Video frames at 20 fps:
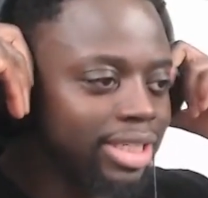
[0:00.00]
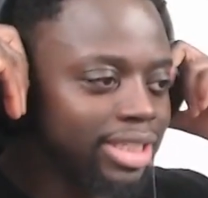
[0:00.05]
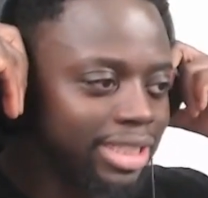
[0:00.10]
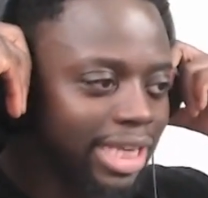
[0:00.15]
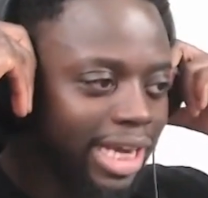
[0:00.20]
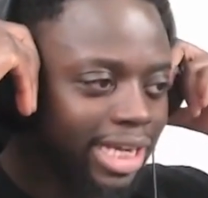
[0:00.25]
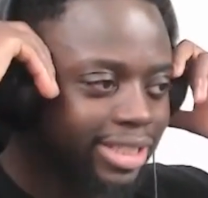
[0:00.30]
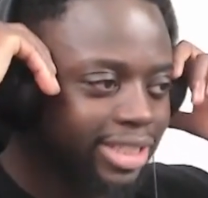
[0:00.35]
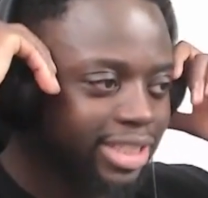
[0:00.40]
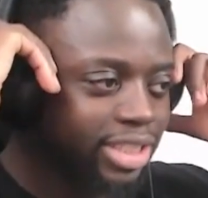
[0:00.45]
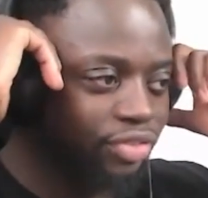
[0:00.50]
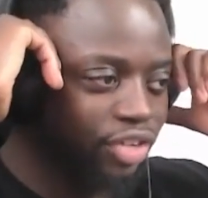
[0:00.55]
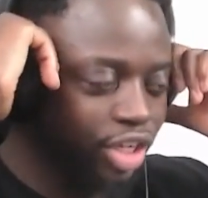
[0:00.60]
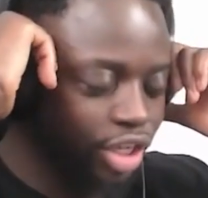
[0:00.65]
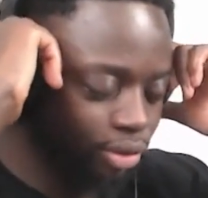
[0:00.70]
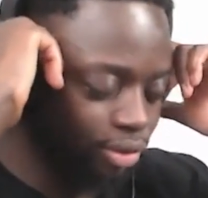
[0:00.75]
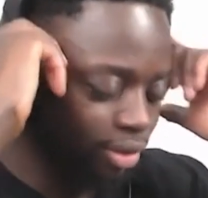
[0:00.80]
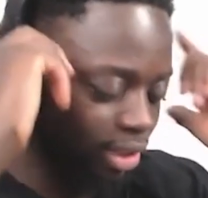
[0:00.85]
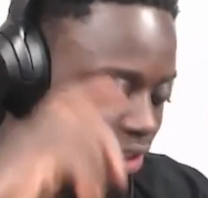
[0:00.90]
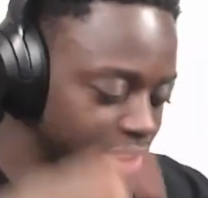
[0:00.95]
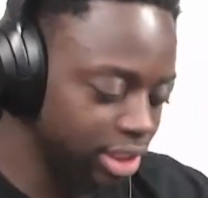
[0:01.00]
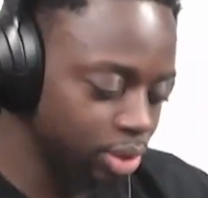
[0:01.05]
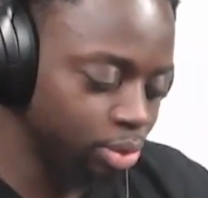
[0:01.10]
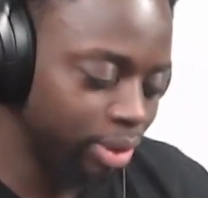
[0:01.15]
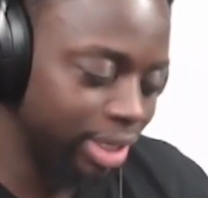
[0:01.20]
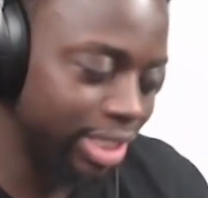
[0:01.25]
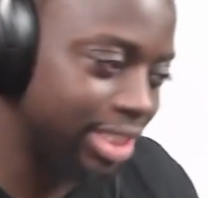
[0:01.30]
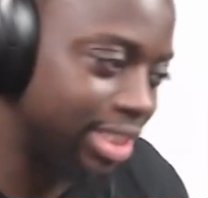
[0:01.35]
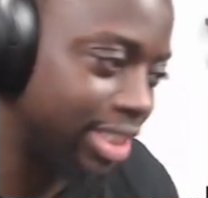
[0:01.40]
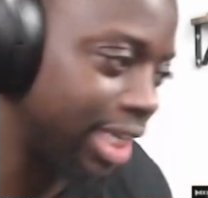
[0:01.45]
let's get into this video. Let's see
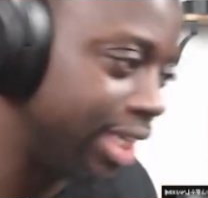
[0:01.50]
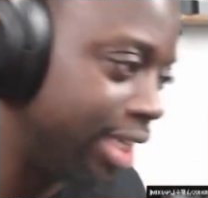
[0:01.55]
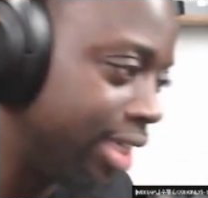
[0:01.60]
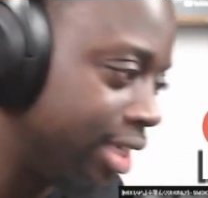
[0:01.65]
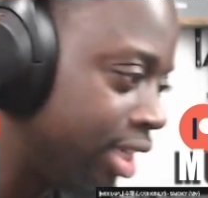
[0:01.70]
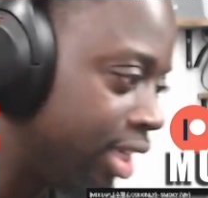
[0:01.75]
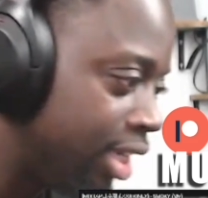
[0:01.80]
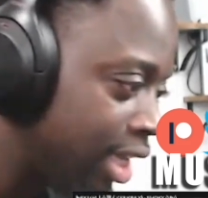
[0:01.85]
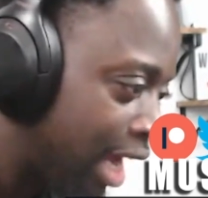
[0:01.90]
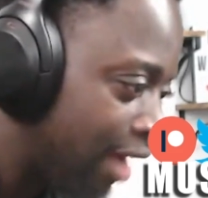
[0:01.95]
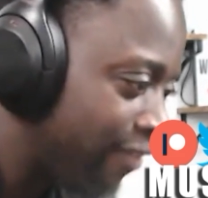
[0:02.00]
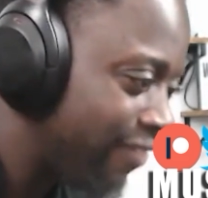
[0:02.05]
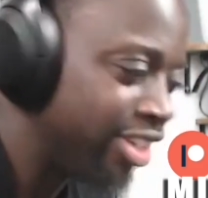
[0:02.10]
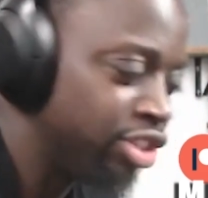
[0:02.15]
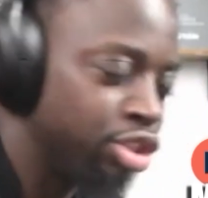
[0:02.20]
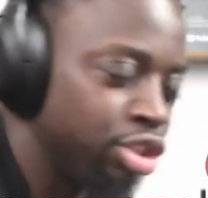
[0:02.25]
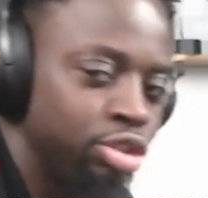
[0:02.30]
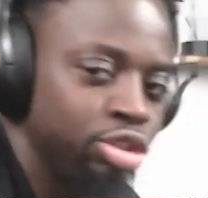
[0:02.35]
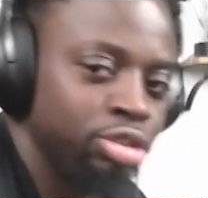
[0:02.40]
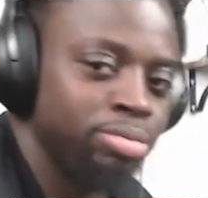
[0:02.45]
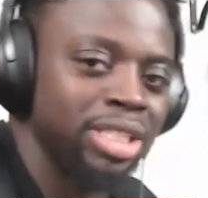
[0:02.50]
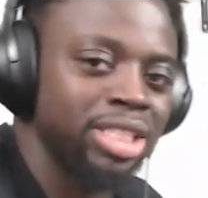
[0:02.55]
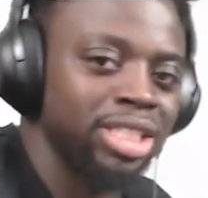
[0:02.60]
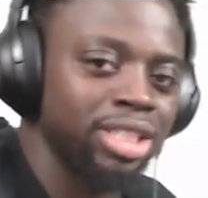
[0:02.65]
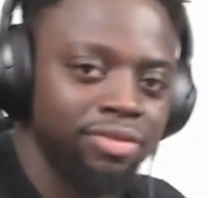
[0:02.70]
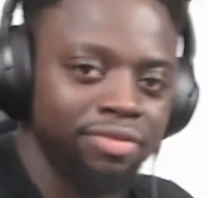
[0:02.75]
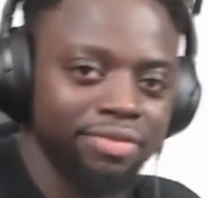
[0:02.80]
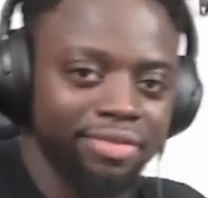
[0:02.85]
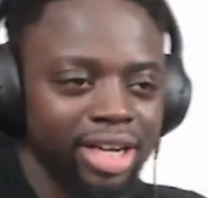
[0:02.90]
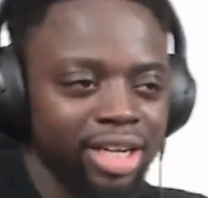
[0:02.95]
what he's saying. Have I introduced
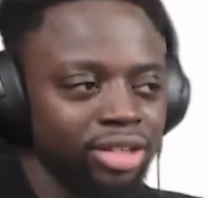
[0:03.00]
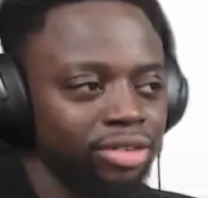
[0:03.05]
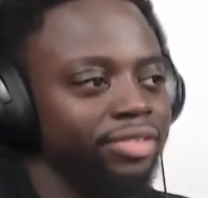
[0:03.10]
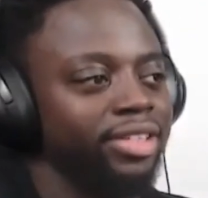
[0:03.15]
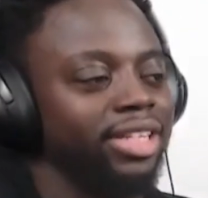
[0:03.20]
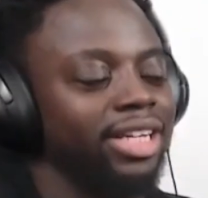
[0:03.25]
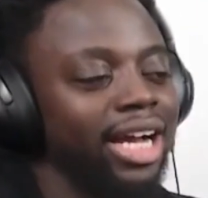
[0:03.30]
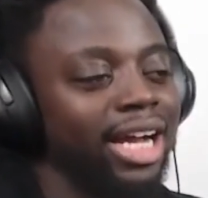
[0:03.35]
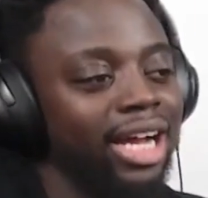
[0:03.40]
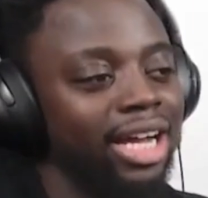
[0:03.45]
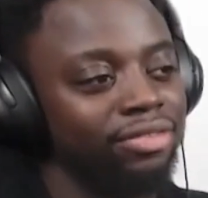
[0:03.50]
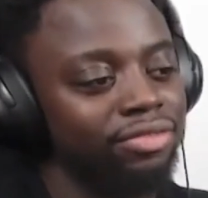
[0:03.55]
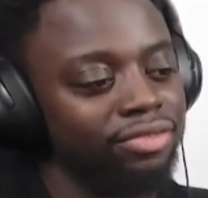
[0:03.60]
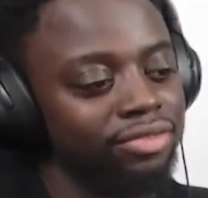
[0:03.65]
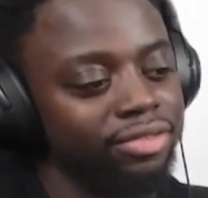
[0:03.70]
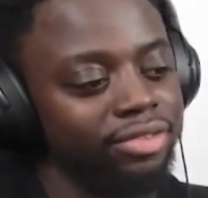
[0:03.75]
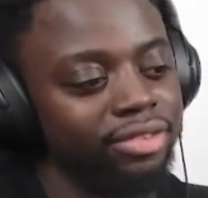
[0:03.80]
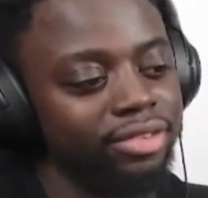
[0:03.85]
myself? I don't think I have.